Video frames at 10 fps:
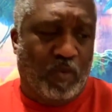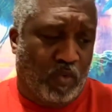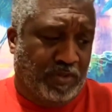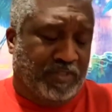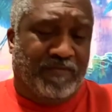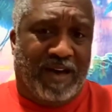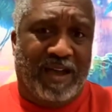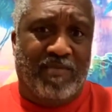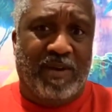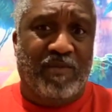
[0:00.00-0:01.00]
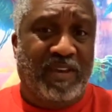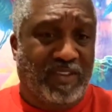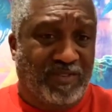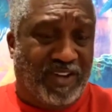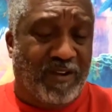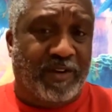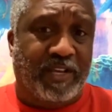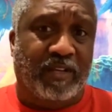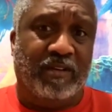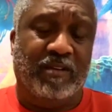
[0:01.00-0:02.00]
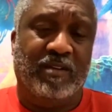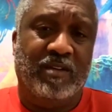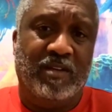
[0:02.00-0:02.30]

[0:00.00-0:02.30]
to even want to vibrate with. You dirty.